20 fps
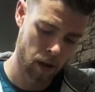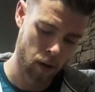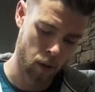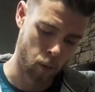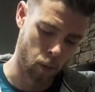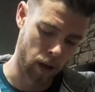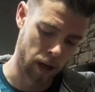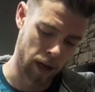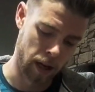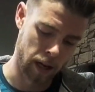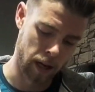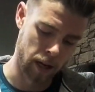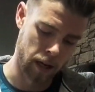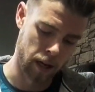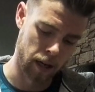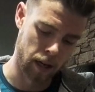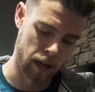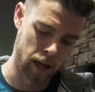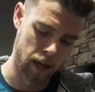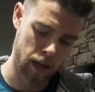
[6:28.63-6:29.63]

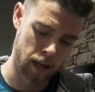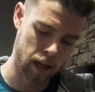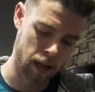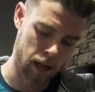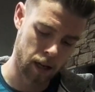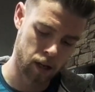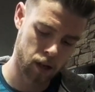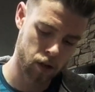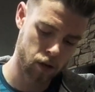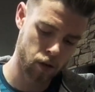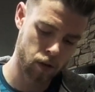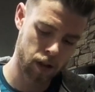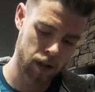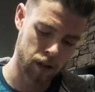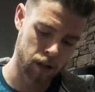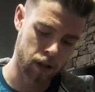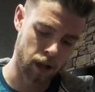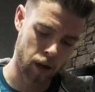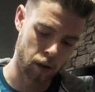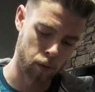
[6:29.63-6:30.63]
when I screw
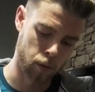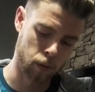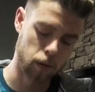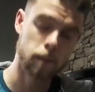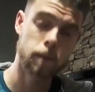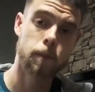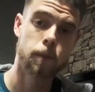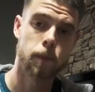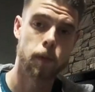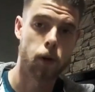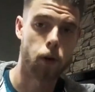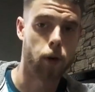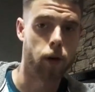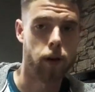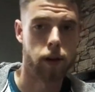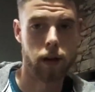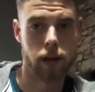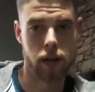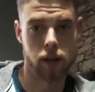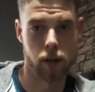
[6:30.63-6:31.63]
this down on it,
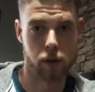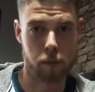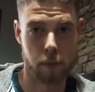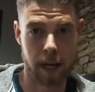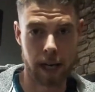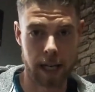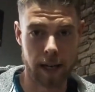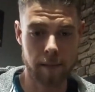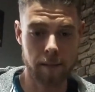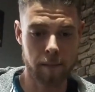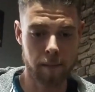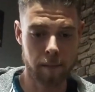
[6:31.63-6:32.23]
the aegis mini,